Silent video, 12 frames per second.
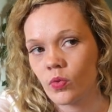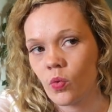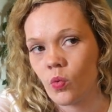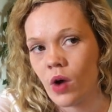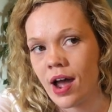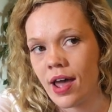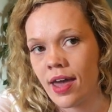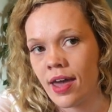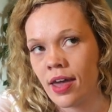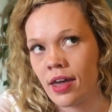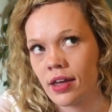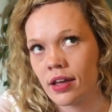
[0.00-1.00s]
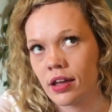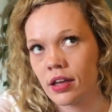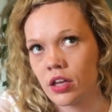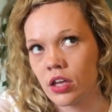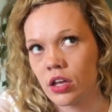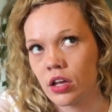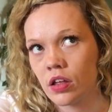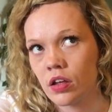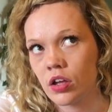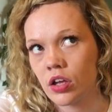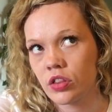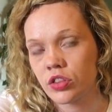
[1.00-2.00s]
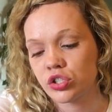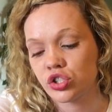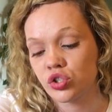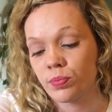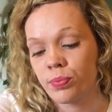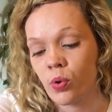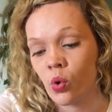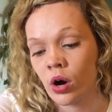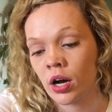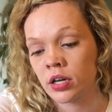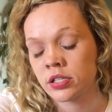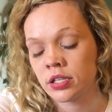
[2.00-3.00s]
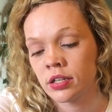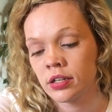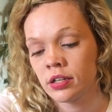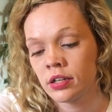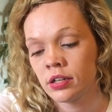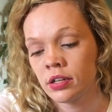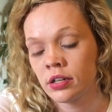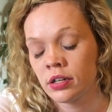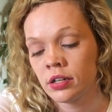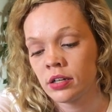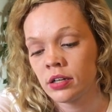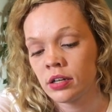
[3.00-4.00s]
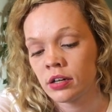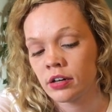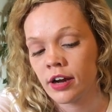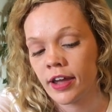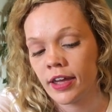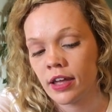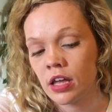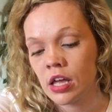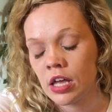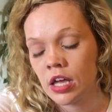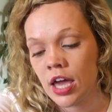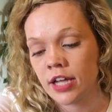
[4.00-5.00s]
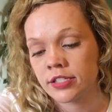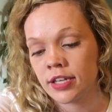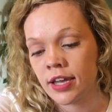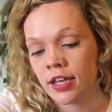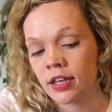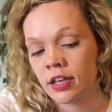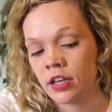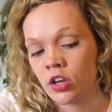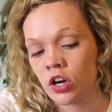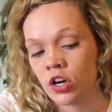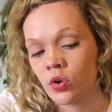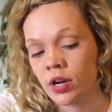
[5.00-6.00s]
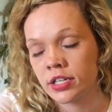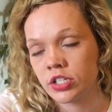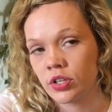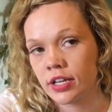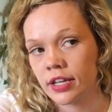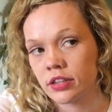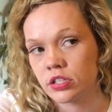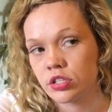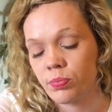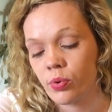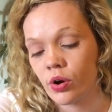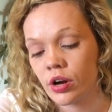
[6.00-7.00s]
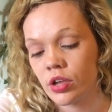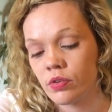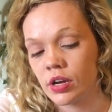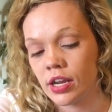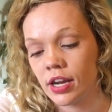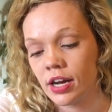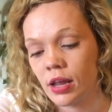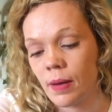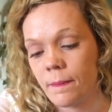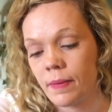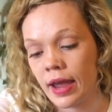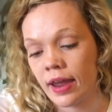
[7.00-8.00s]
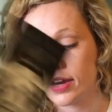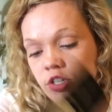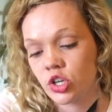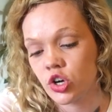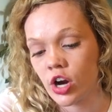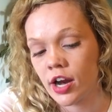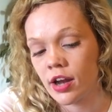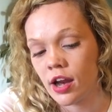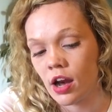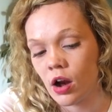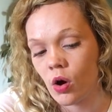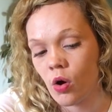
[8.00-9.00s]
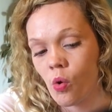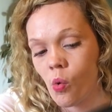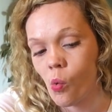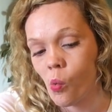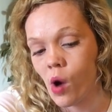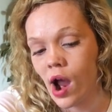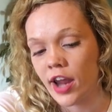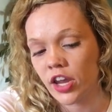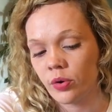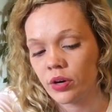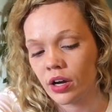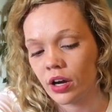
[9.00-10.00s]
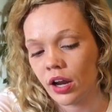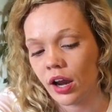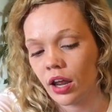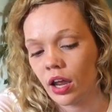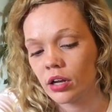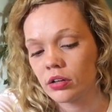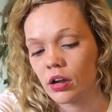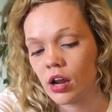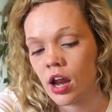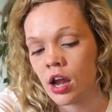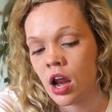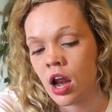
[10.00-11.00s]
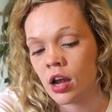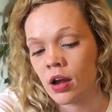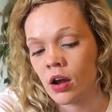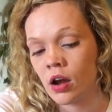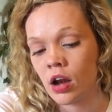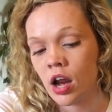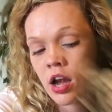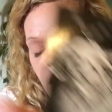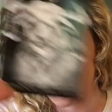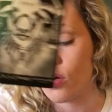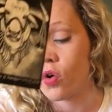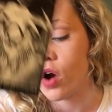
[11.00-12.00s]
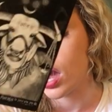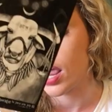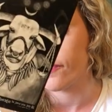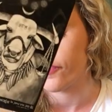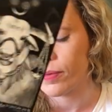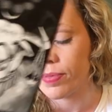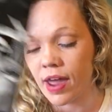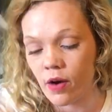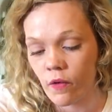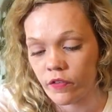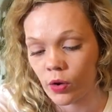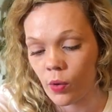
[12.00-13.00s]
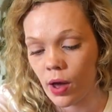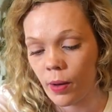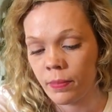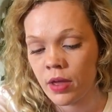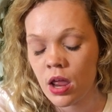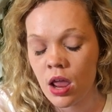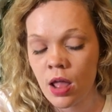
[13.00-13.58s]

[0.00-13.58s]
why the support, right? It's like you're going to get the support you need by integrating why you didn't get it, and not running from that overwhelm.